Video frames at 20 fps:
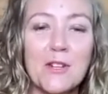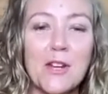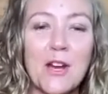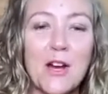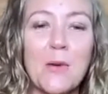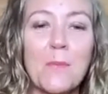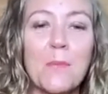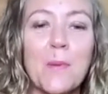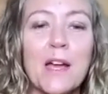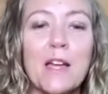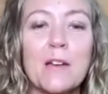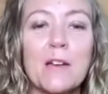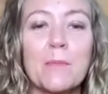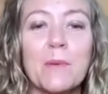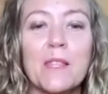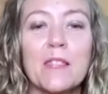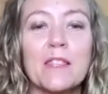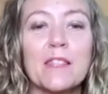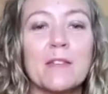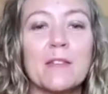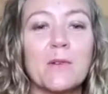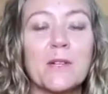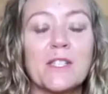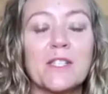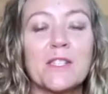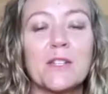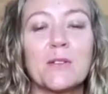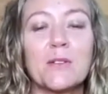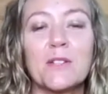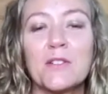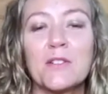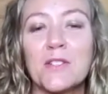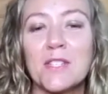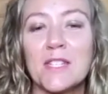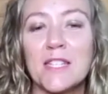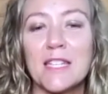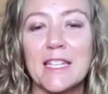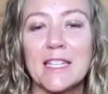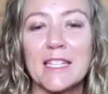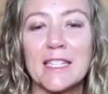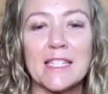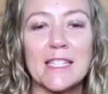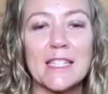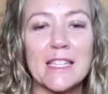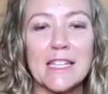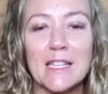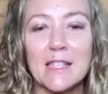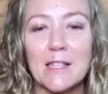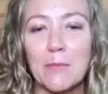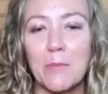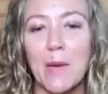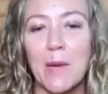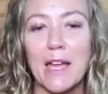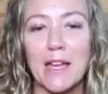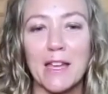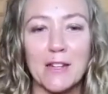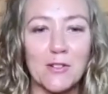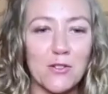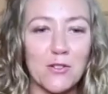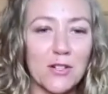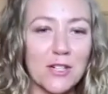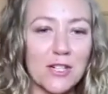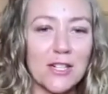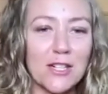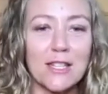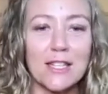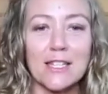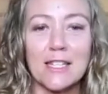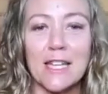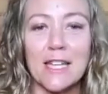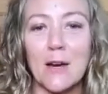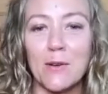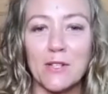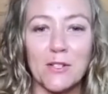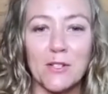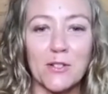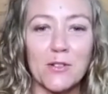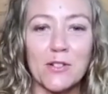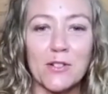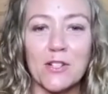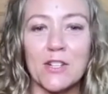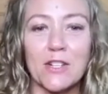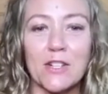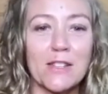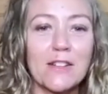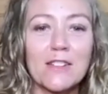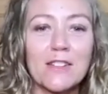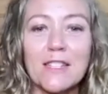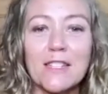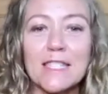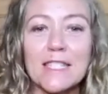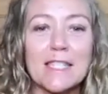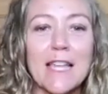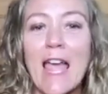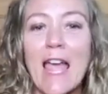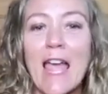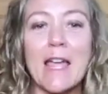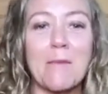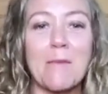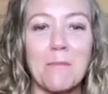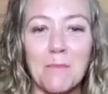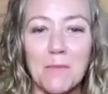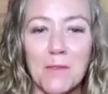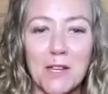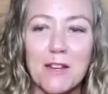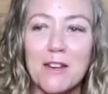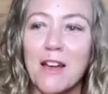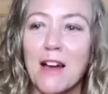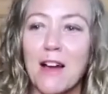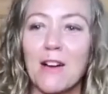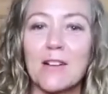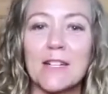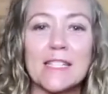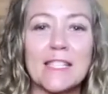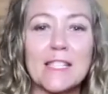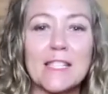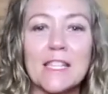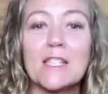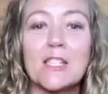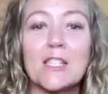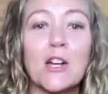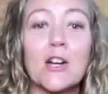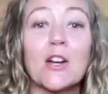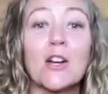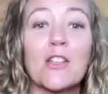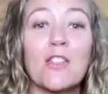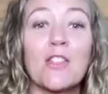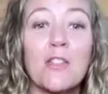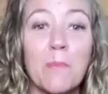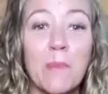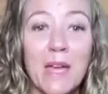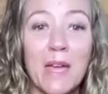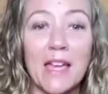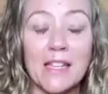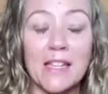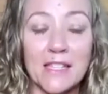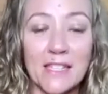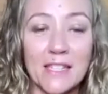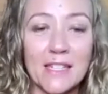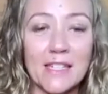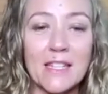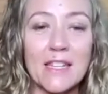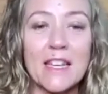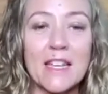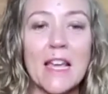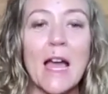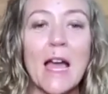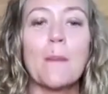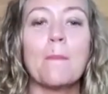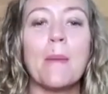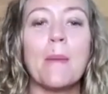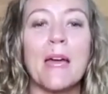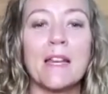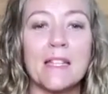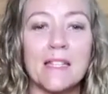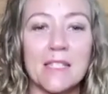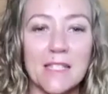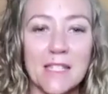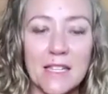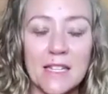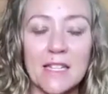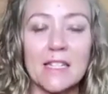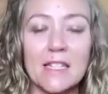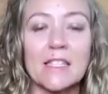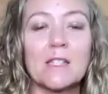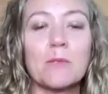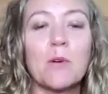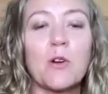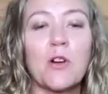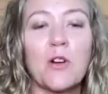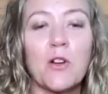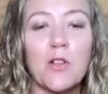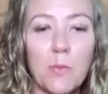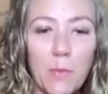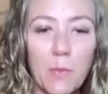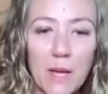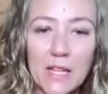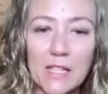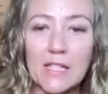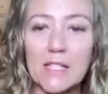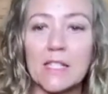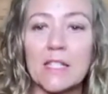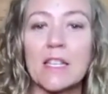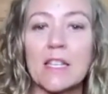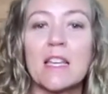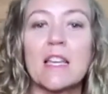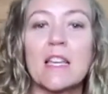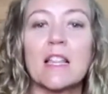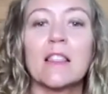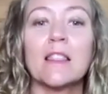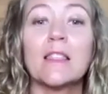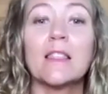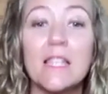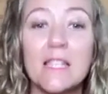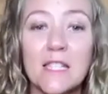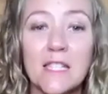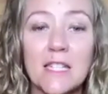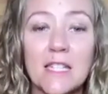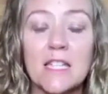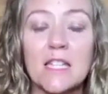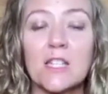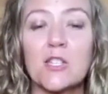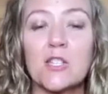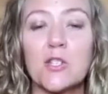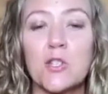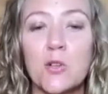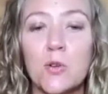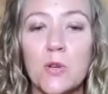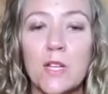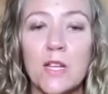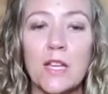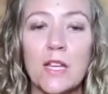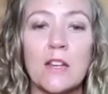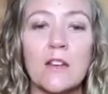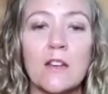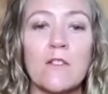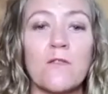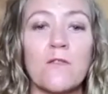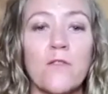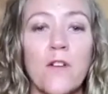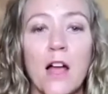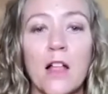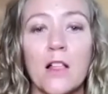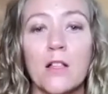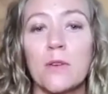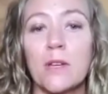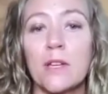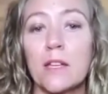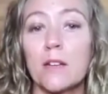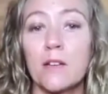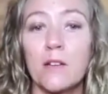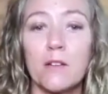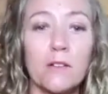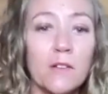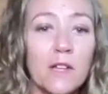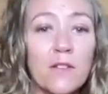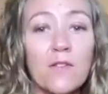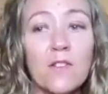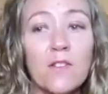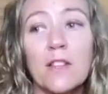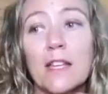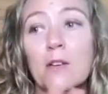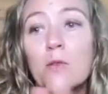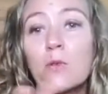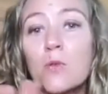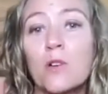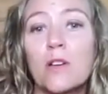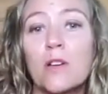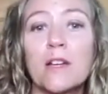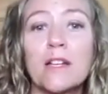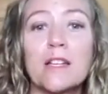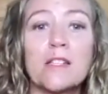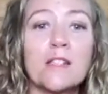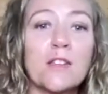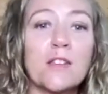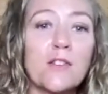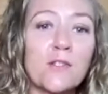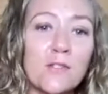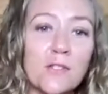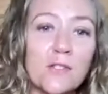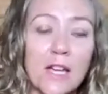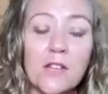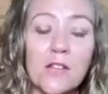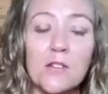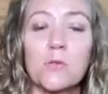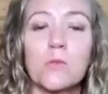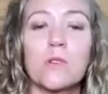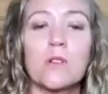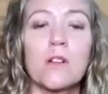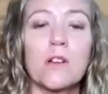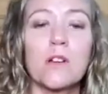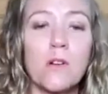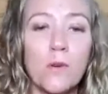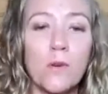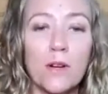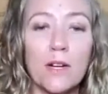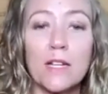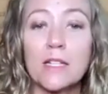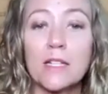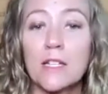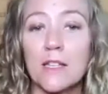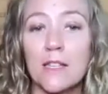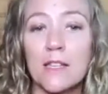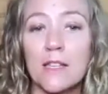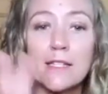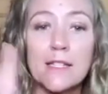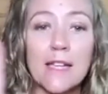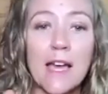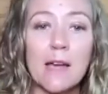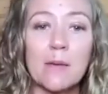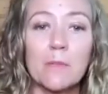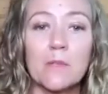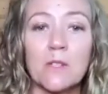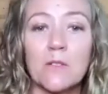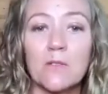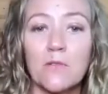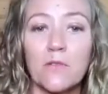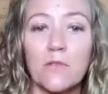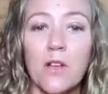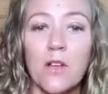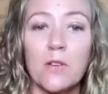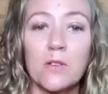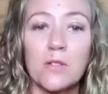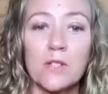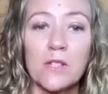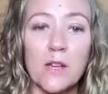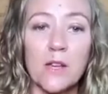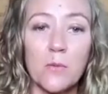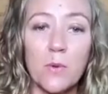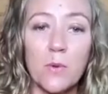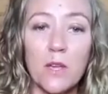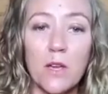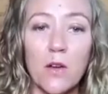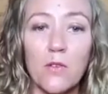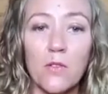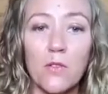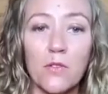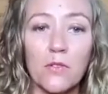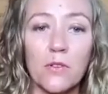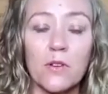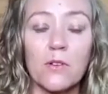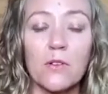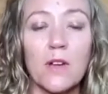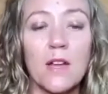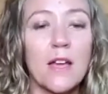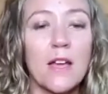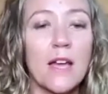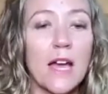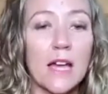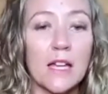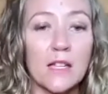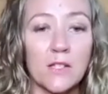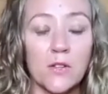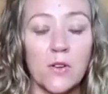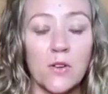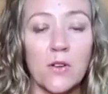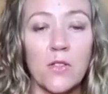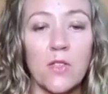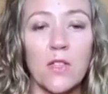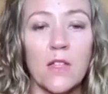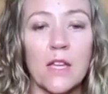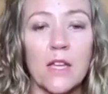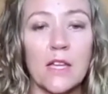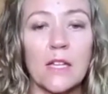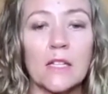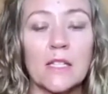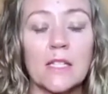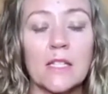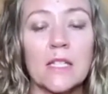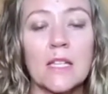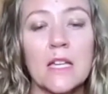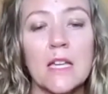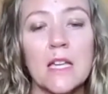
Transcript: know, but what's so interesting is the pagan tradition, the Taoist tradition, they're the same, you know, it's earth-based medicine, it's earth-based listening and tuning in and following and even like organizing your schedule according to these ebbs and flows that we go through as earthlings.